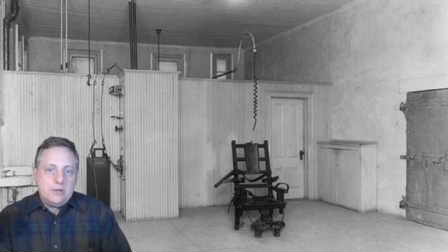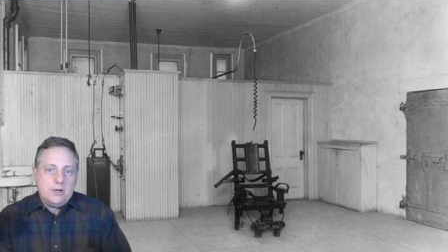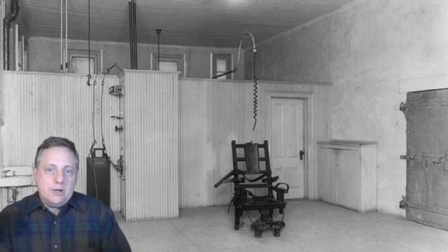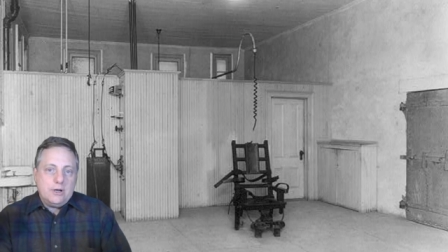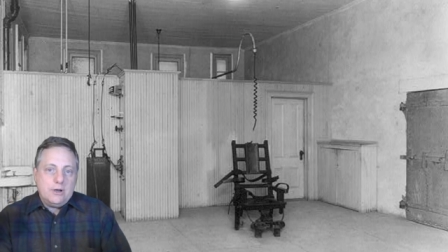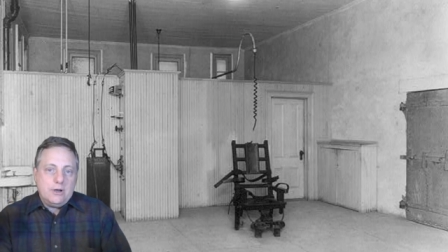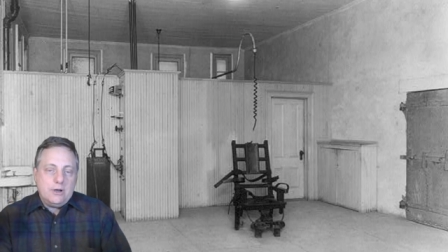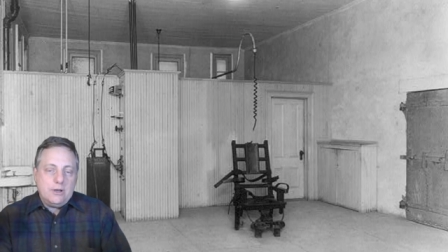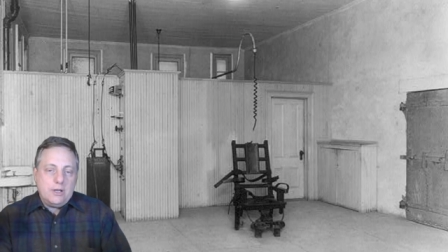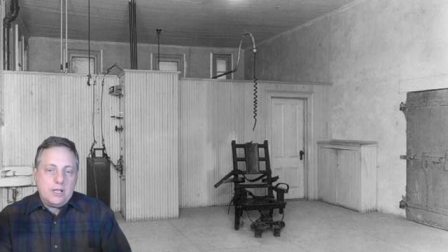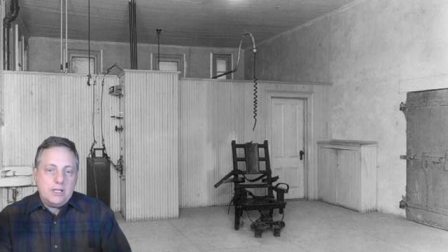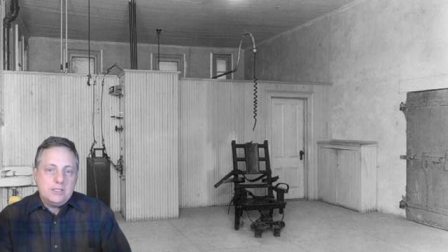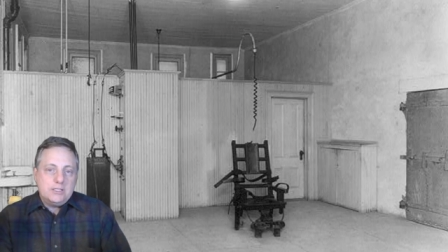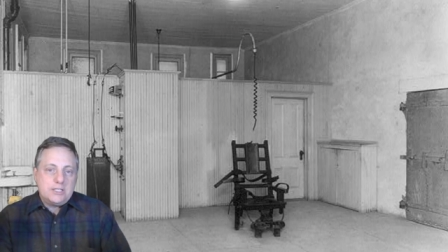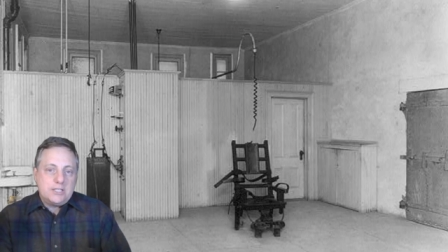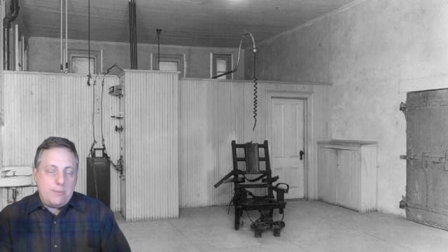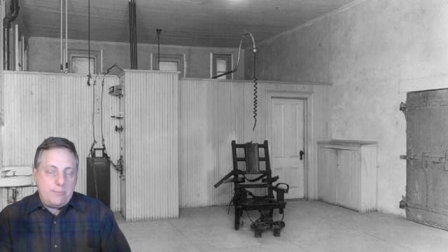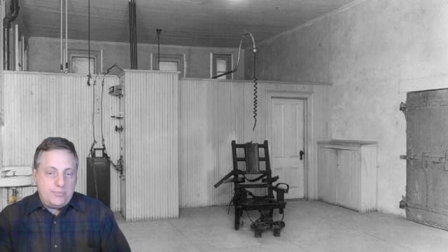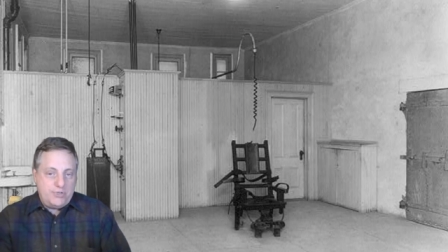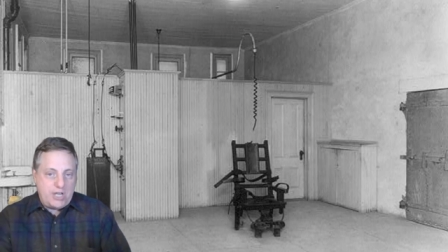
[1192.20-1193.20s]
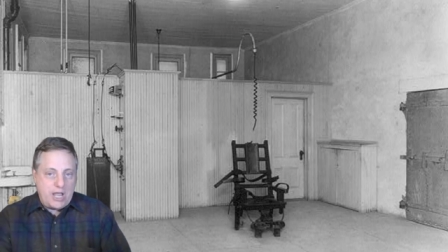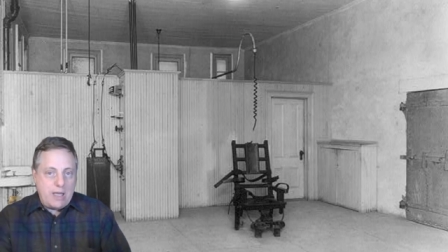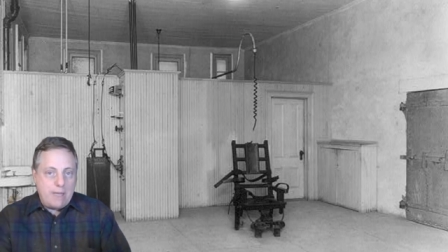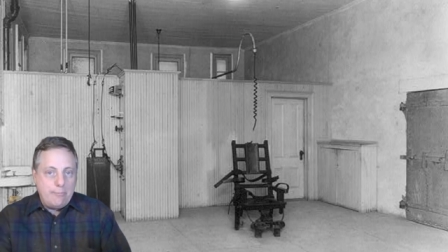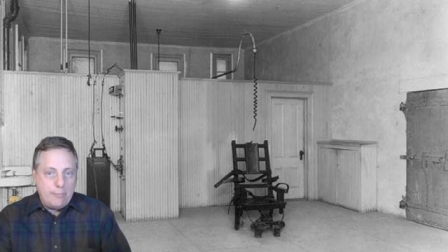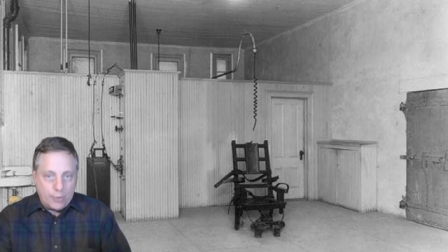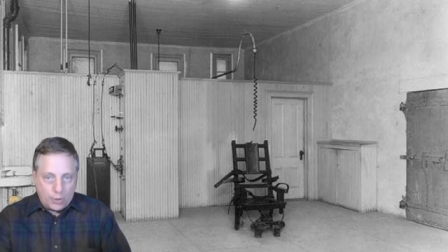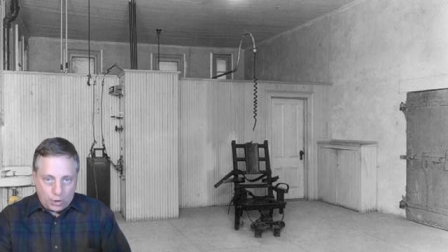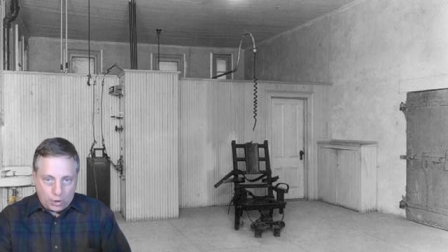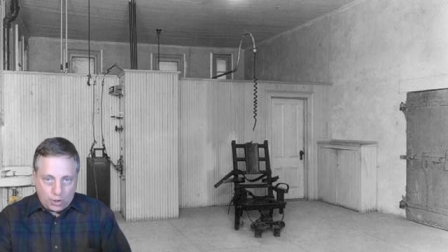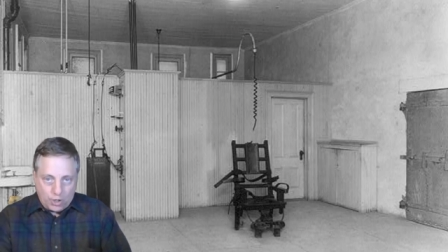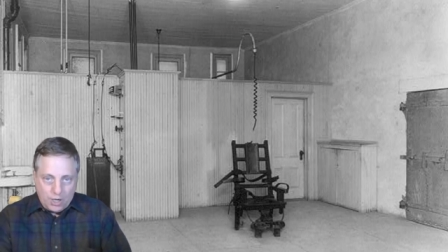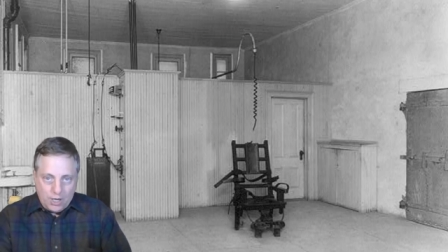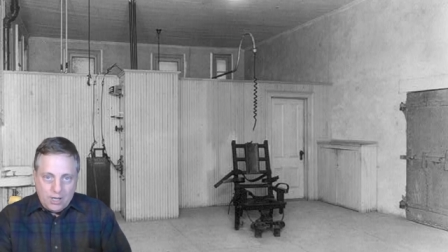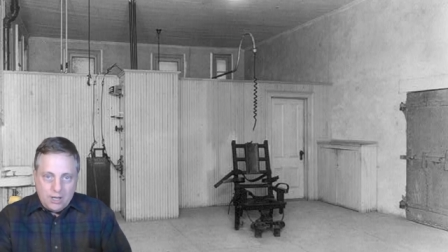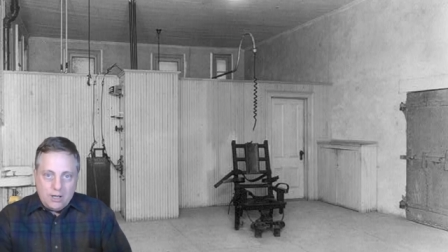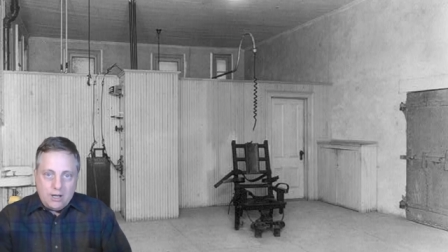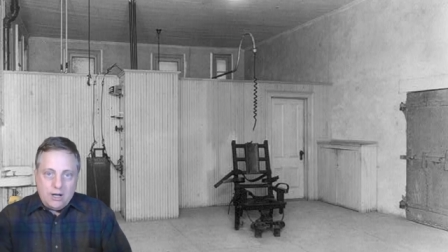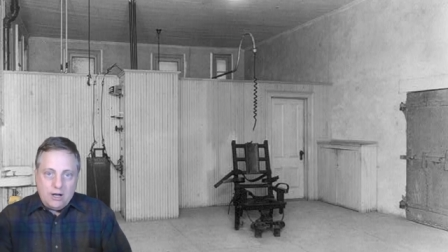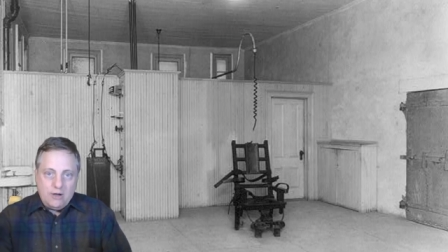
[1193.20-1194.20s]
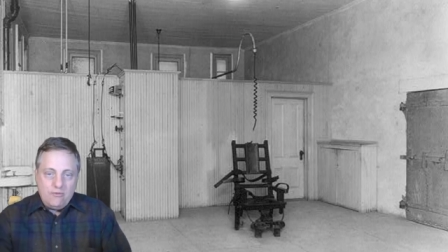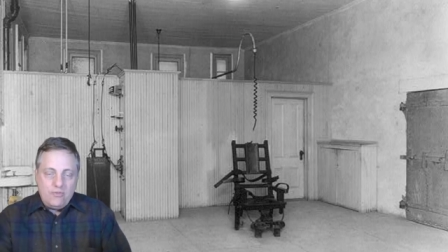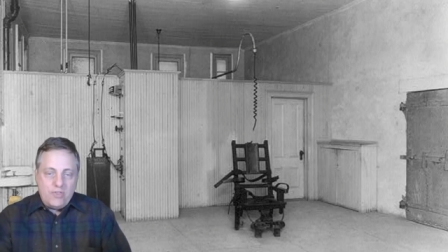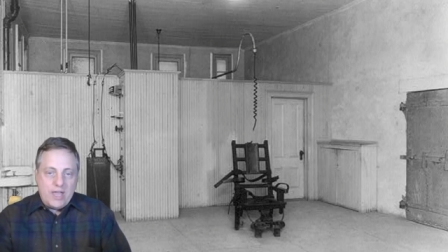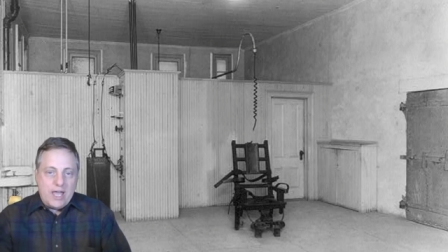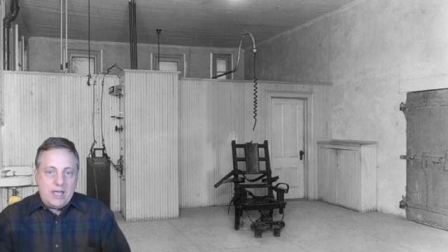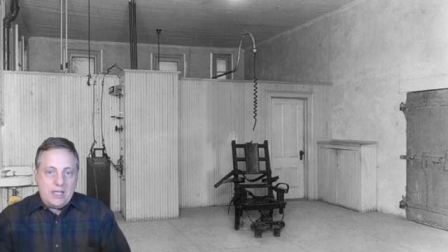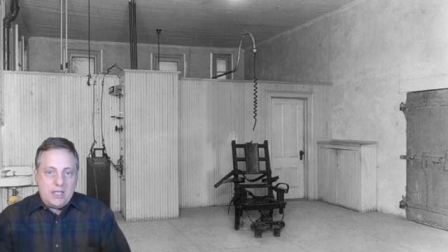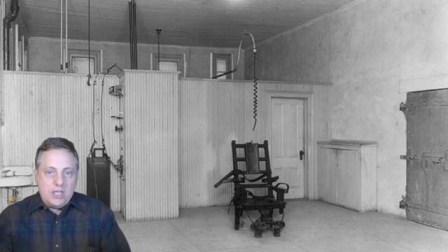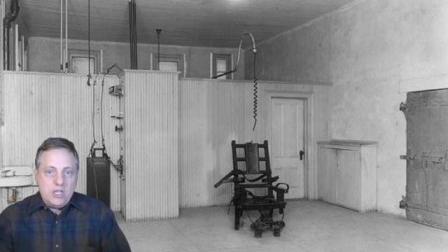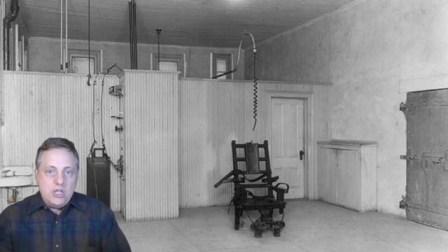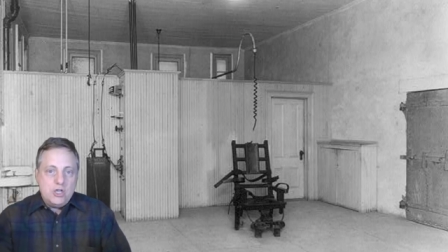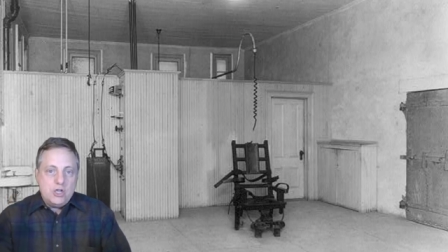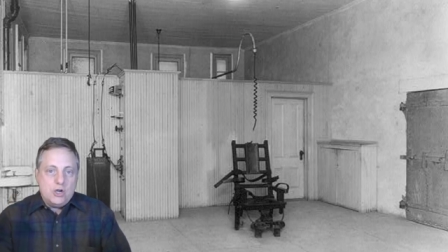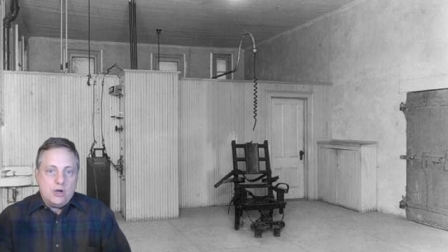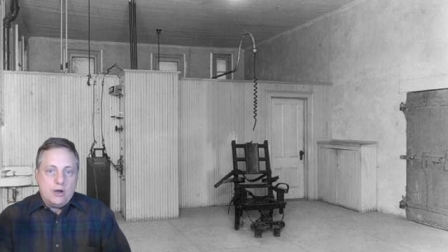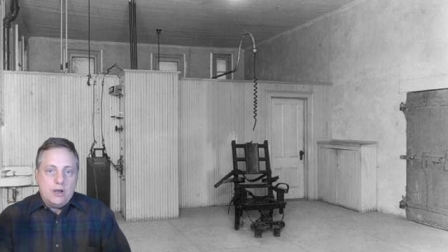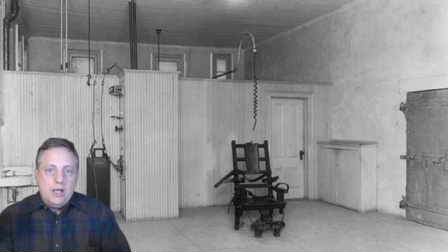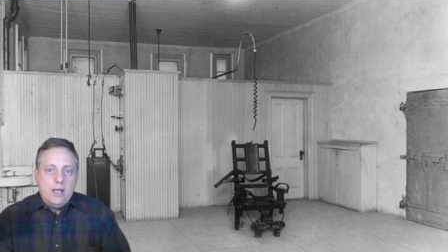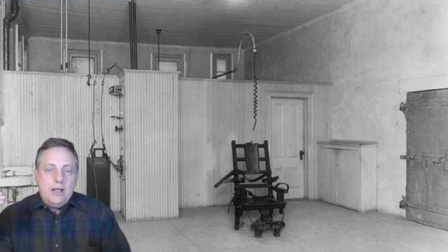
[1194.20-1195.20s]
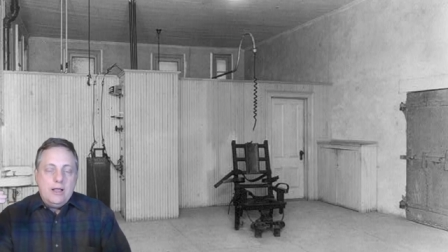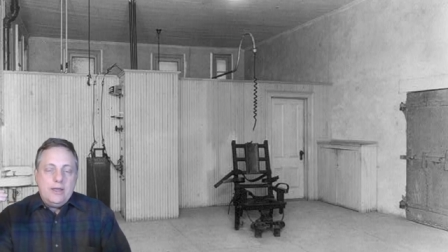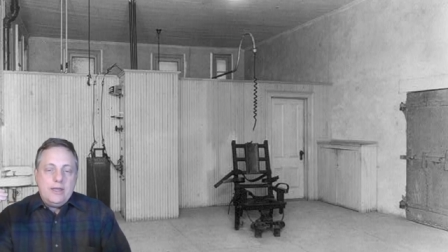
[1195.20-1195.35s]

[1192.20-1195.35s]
uh, in September of that year.